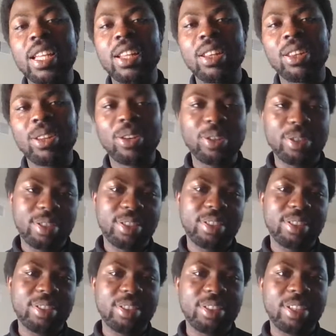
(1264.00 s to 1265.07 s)
lot.
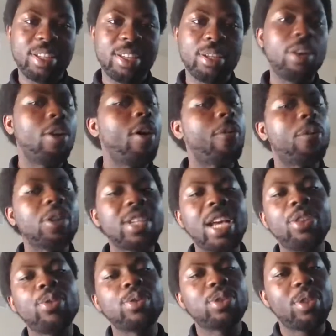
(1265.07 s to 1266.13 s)
Of course, I
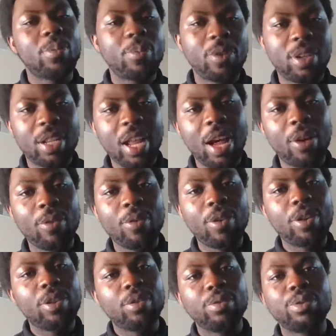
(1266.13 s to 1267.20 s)
know someone now
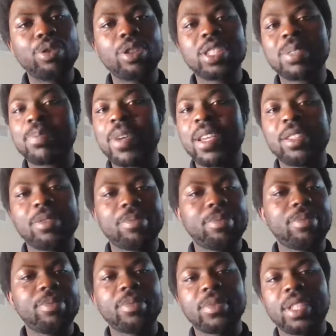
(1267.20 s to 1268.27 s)
who just spent
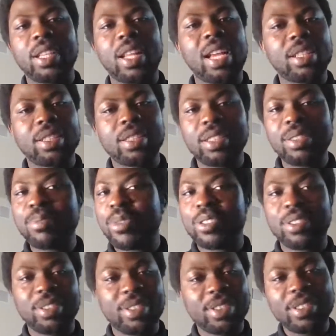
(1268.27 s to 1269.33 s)
like 3
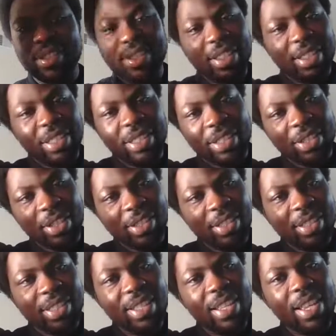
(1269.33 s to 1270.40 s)
months just
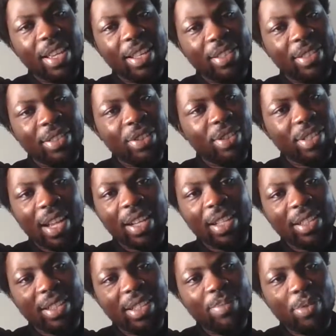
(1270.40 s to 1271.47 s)
this year, just like
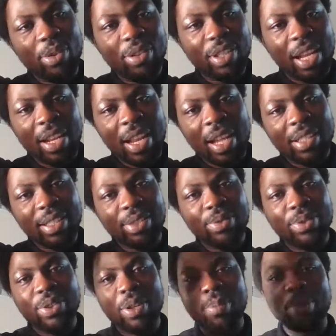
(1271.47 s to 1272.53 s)
3 months, and that's still
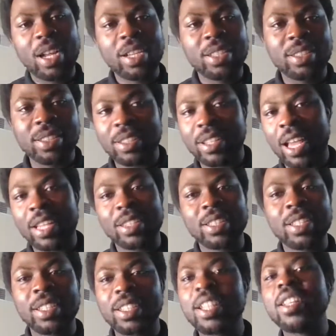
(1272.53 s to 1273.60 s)
surprising. I
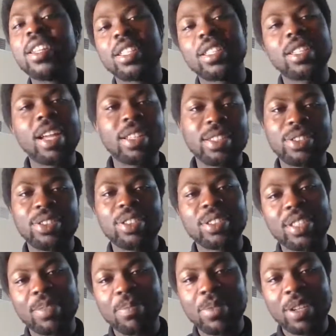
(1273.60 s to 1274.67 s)
think that is just
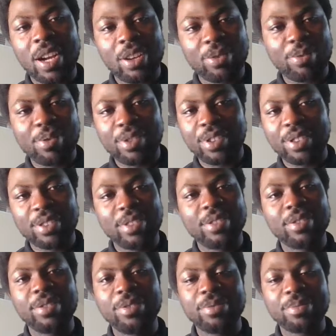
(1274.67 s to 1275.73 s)
a miracle on its
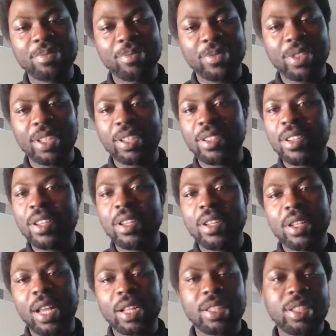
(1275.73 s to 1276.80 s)
own. Okay,
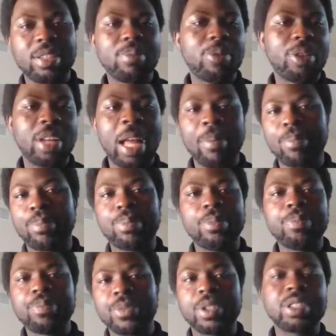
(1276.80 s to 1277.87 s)
like 3 months, and
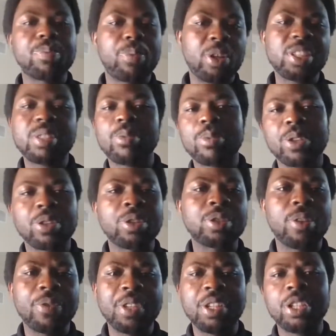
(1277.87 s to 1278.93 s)
it's possible because
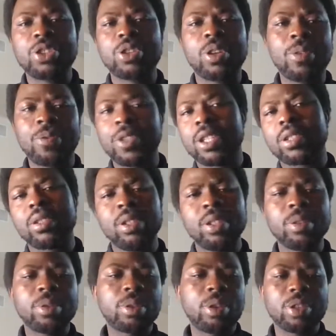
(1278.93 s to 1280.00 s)
of the nature of the
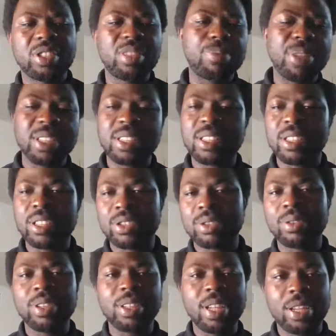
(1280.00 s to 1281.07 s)
course the person is
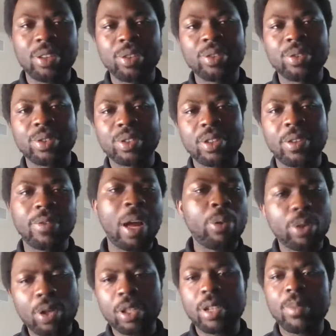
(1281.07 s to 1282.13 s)
doing and all those stuff. I will
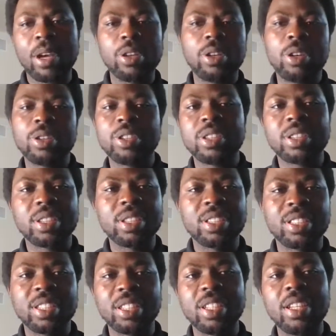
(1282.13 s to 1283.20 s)
talk about all these things
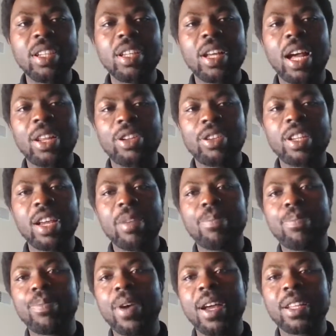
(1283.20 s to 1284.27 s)
in another
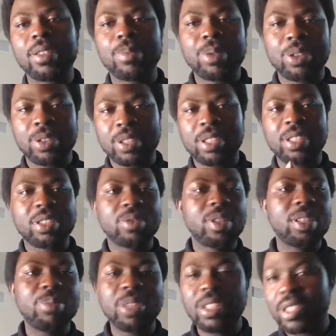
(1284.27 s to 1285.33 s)
part because this is 20
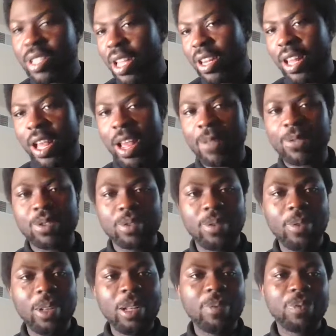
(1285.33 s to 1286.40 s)
minutes and I have to
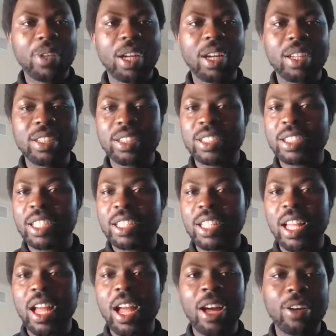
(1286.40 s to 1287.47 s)
jet
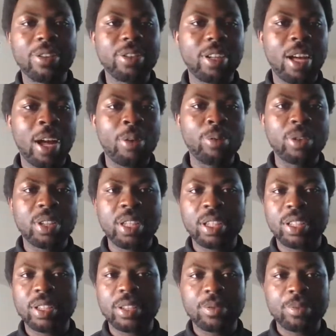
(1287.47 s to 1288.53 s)
out. I will take